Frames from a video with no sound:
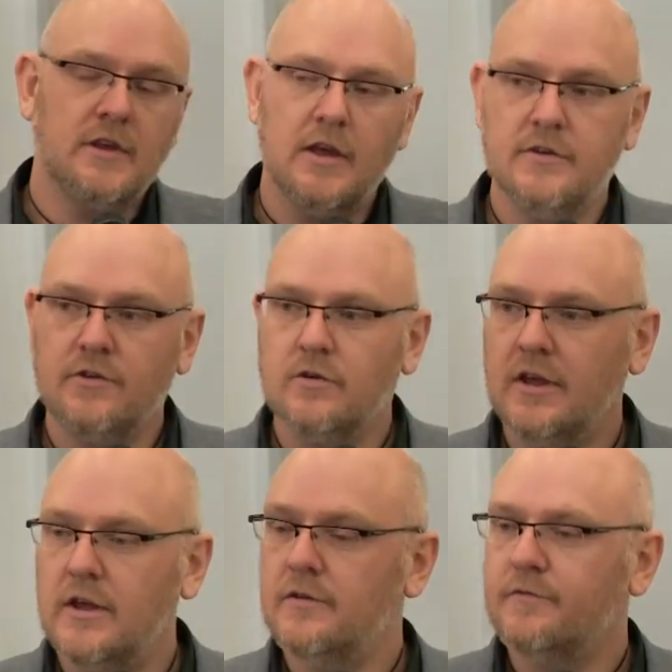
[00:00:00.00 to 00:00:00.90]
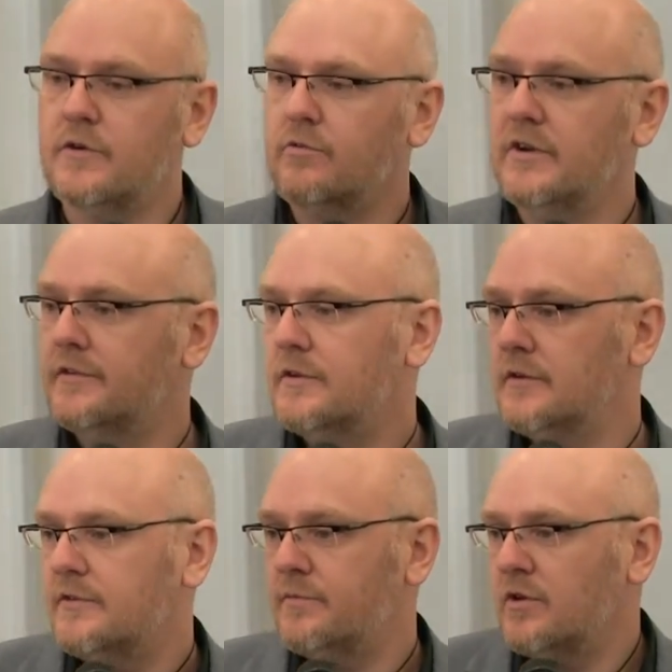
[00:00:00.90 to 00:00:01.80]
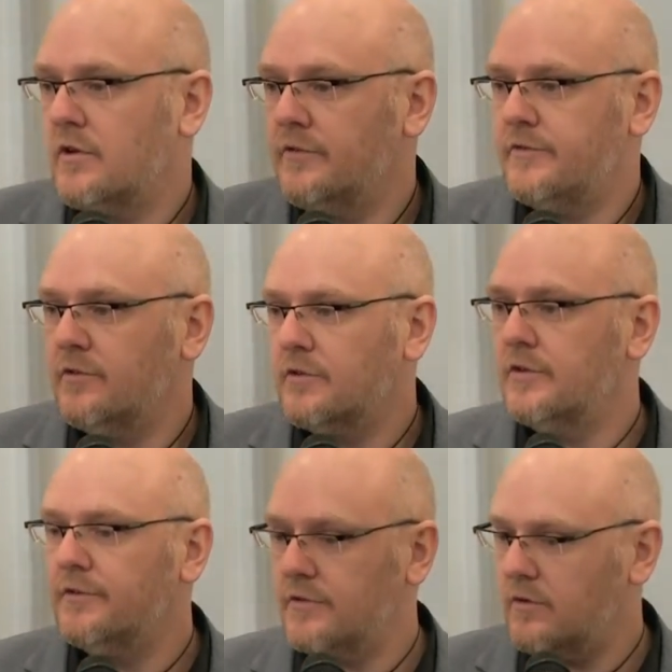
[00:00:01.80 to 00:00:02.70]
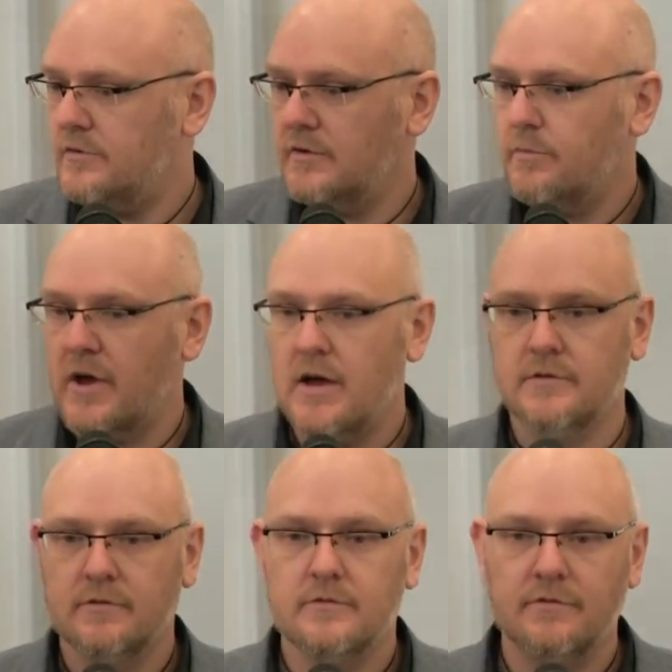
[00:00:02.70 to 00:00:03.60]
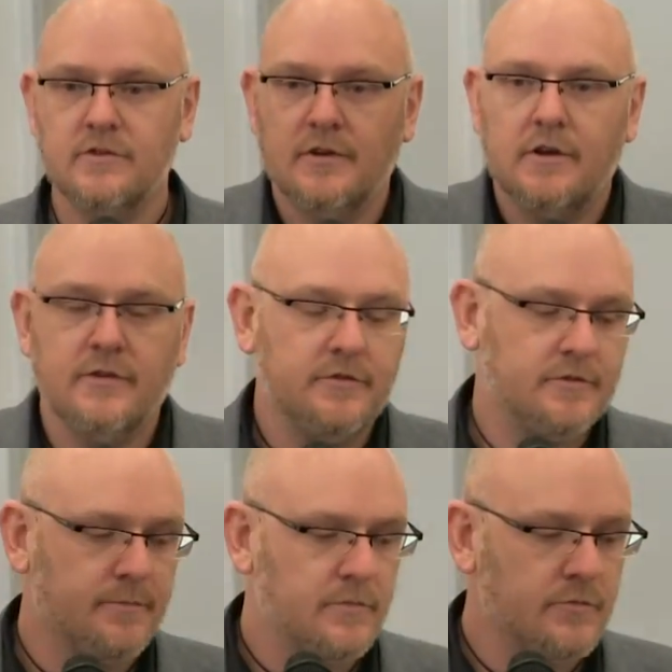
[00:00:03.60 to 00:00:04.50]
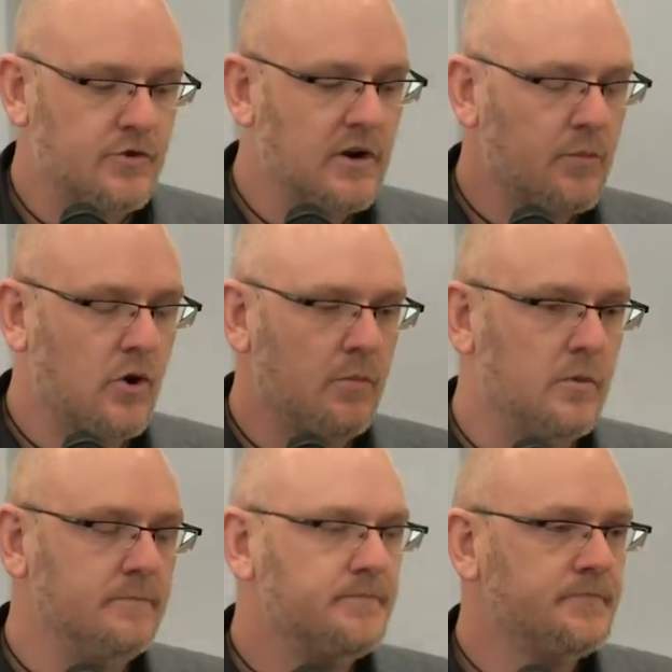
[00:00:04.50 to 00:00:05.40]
again, you're here for a reason. It's because you're concerned about New Zealand's drug problem.